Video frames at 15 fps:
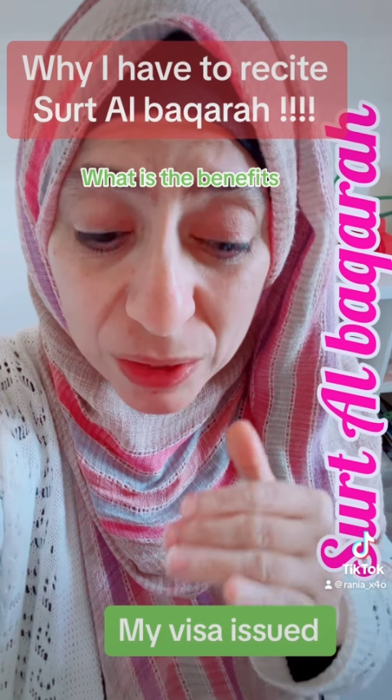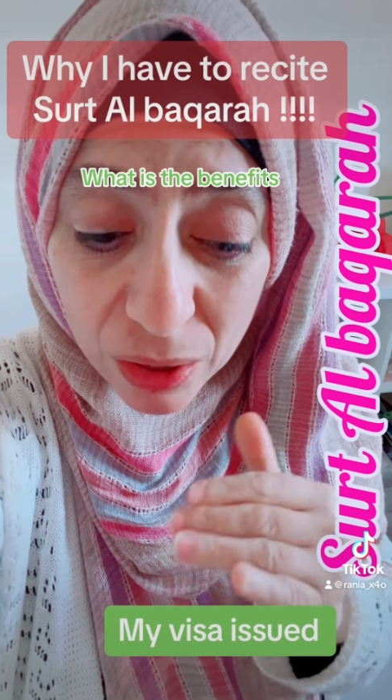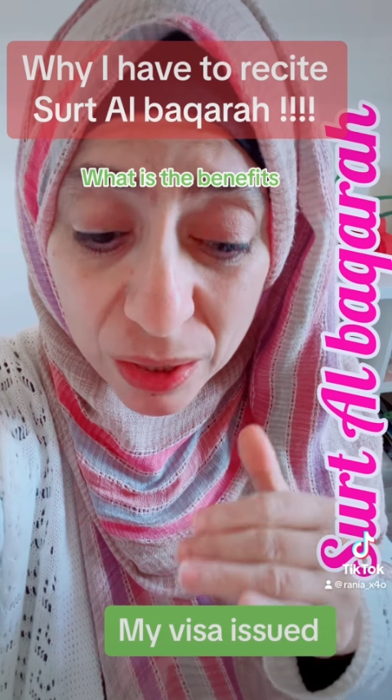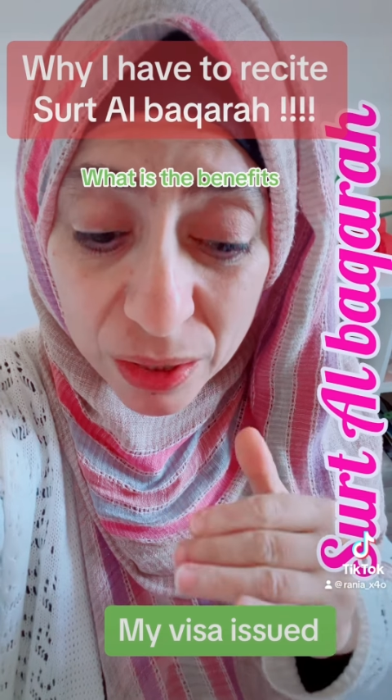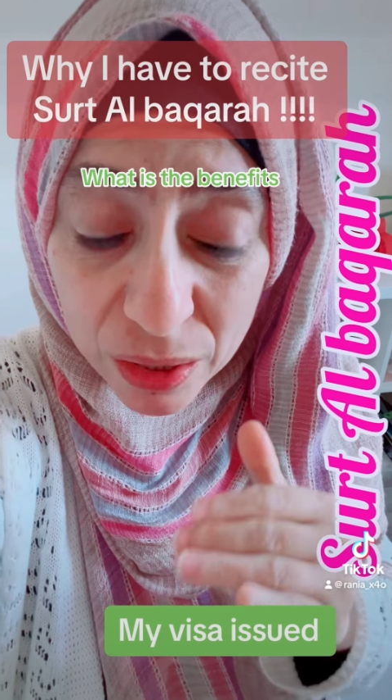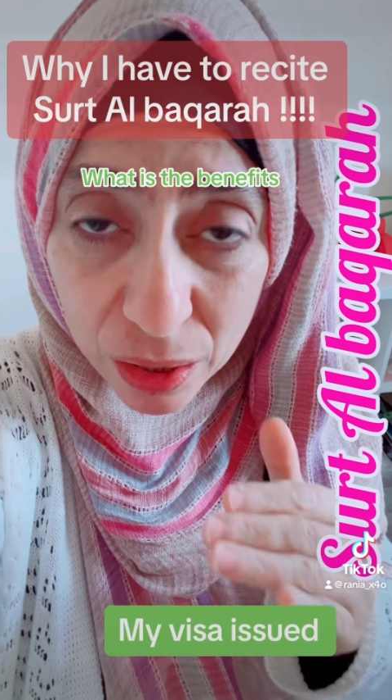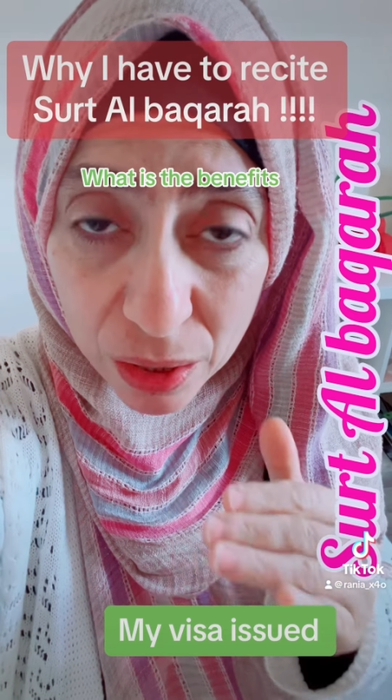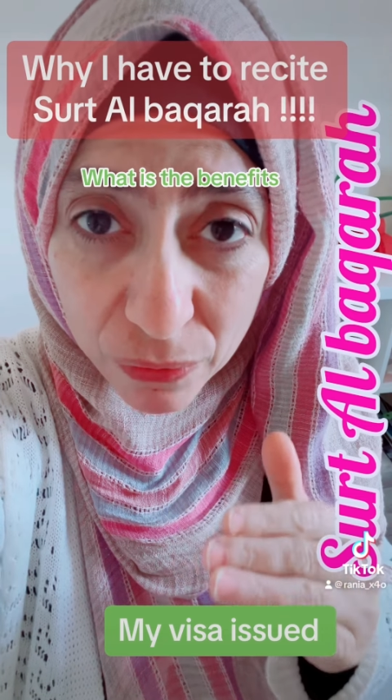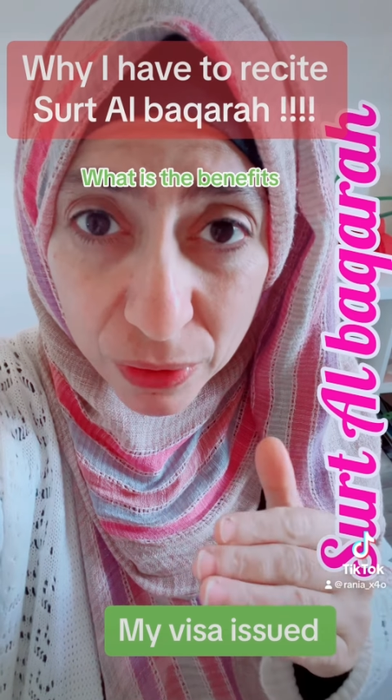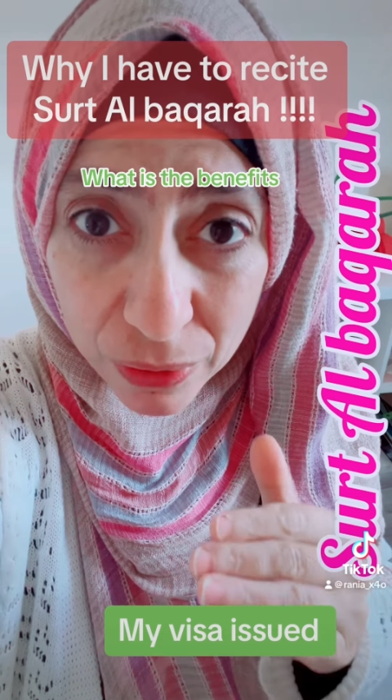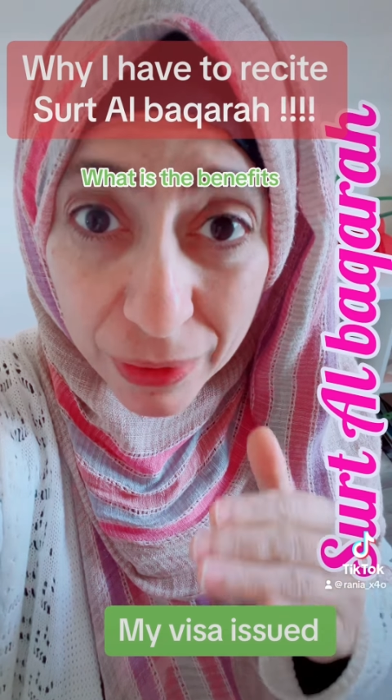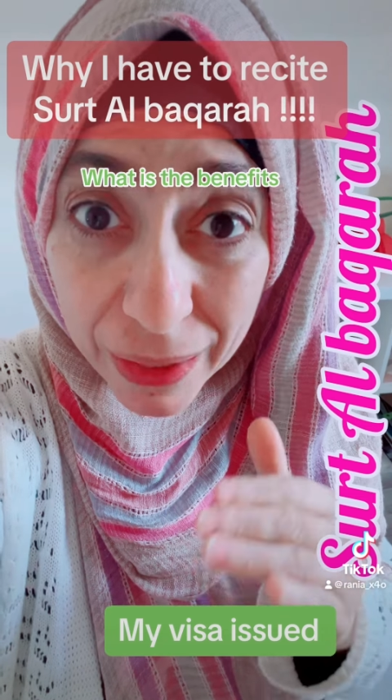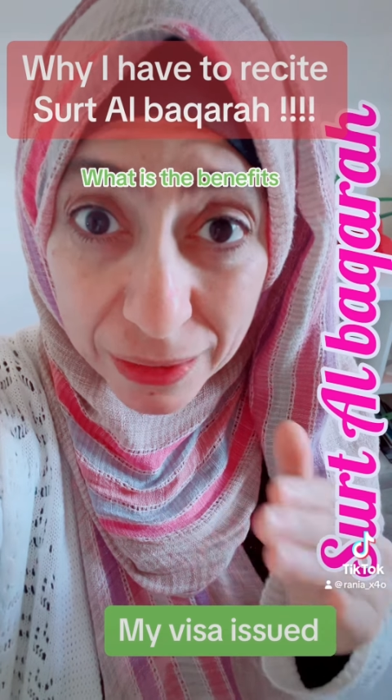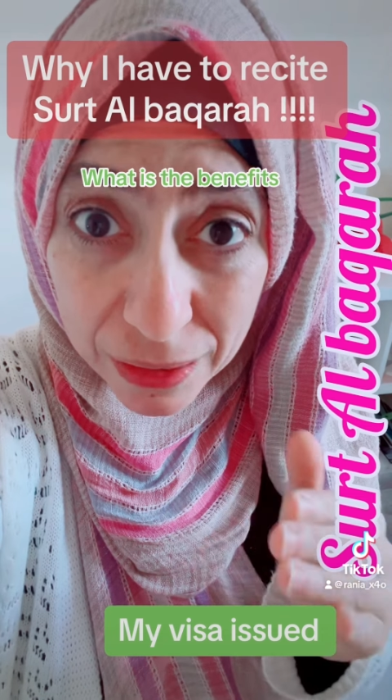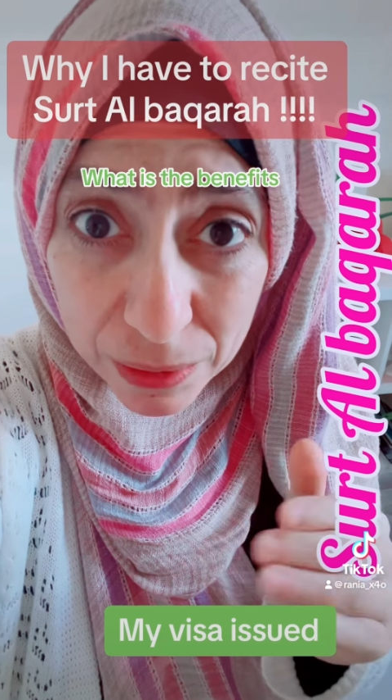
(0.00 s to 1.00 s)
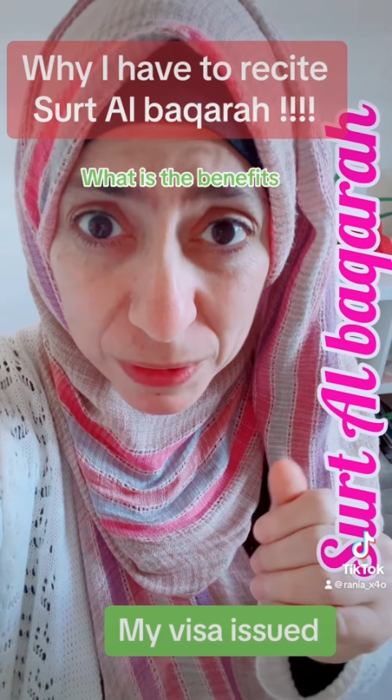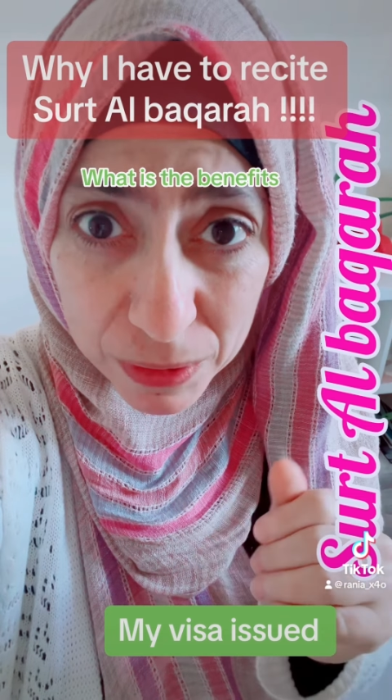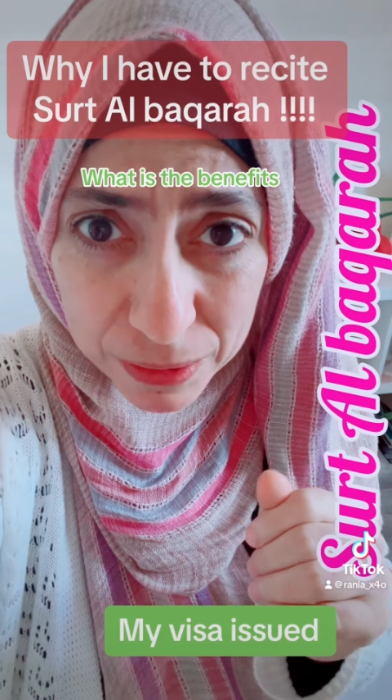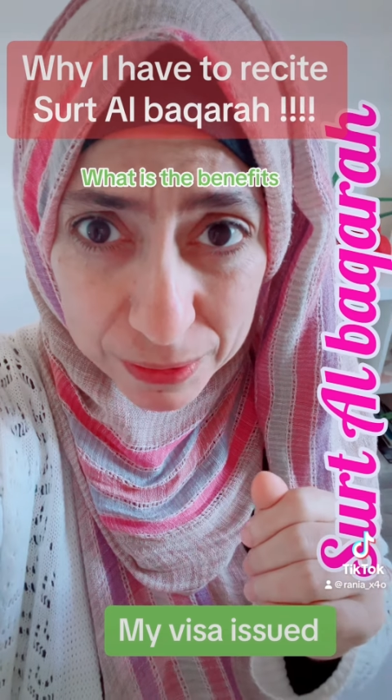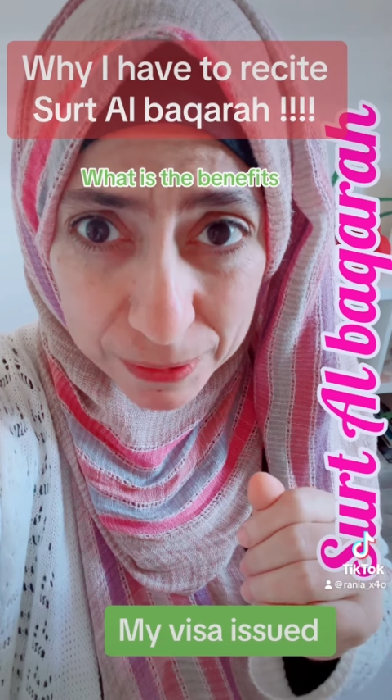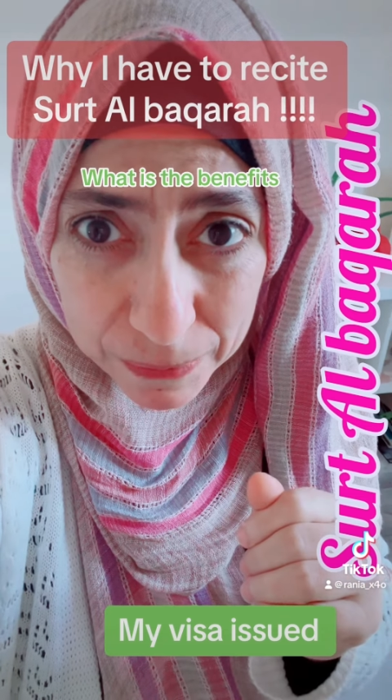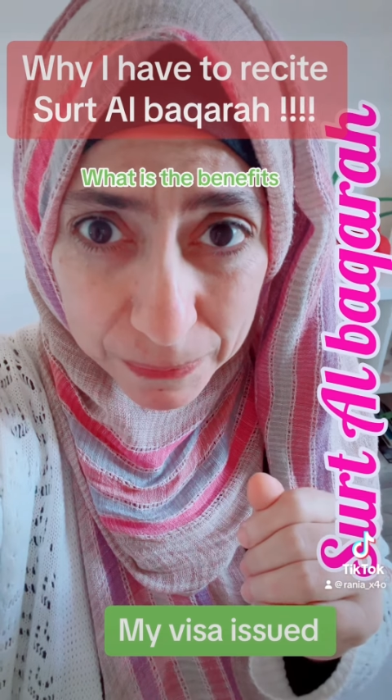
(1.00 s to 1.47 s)
uncover
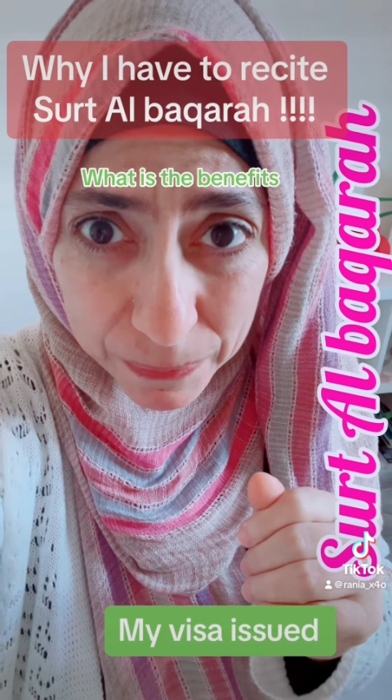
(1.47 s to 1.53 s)
enemies.